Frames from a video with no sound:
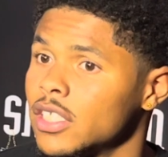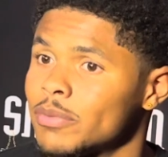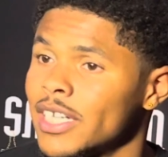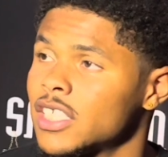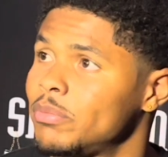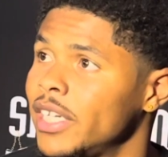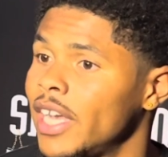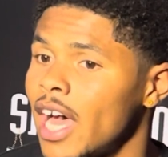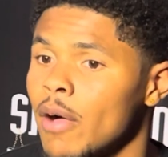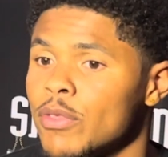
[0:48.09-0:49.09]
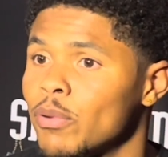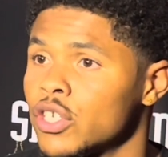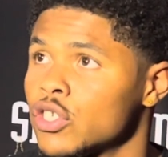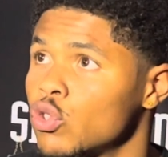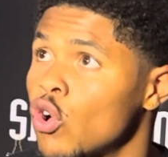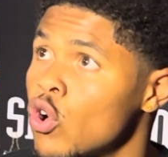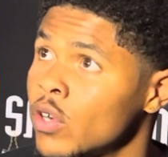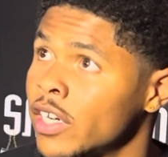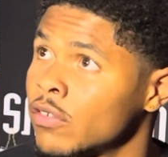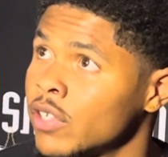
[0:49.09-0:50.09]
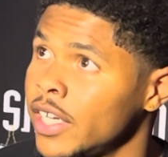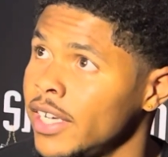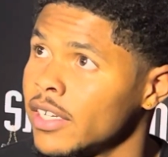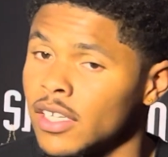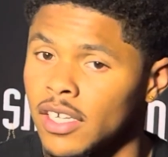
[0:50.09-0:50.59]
especially being that I'm the person who go in the ring,